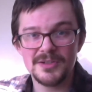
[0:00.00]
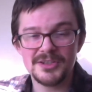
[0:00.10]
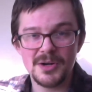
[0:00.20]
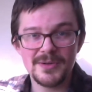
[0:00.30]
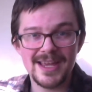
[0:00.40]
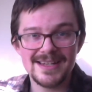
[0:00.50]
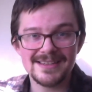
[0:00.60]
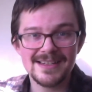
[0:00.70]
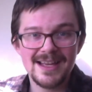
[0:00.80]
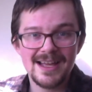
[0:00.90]
and
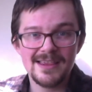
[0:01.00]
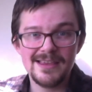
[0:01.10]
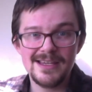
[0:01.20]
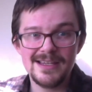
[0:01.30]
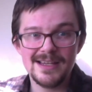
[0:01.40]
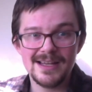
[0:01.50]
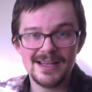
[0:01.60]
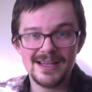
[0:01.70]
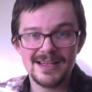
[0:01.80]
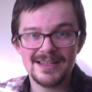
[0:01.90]
showcase the
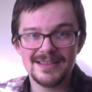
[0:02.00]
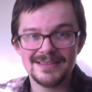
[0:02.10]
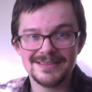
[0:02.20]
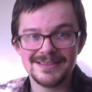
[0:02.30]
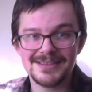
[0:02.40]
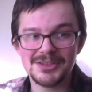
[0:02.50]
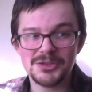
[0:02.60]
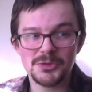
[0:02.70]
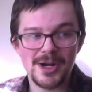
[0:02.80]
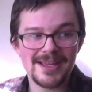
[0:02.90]
uh,
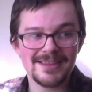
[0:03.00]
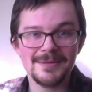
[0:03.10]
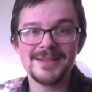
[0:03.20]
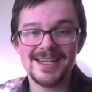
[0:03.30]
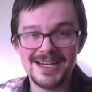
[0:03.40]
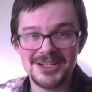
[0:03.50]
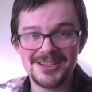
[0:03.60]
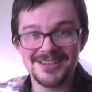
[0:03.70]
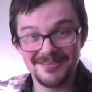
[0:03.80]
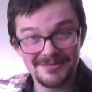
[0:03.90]
strength
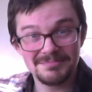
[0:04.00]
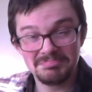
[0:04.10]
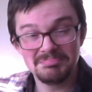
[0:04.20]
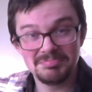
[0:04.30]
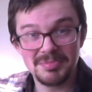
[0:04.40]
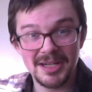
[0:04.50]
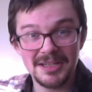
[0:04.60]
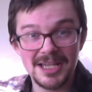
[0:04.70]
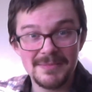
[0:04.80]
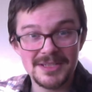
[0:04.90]
limitations of
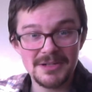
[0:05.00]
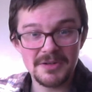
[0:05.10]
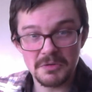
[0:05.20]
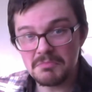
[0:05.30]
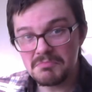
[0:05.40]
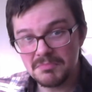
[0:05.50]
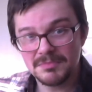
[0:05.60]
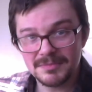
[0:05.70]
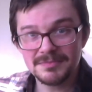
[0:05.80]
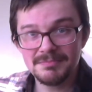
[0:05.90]
PLA material.
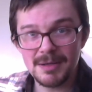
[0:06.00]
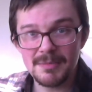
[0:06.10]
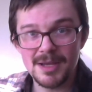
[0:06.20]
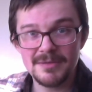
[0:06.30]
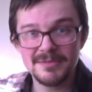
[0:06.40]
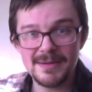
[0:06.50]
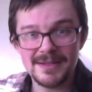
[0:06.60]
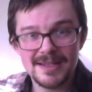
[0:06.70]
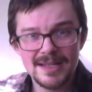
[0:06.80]
Maybe, maybe, maybe.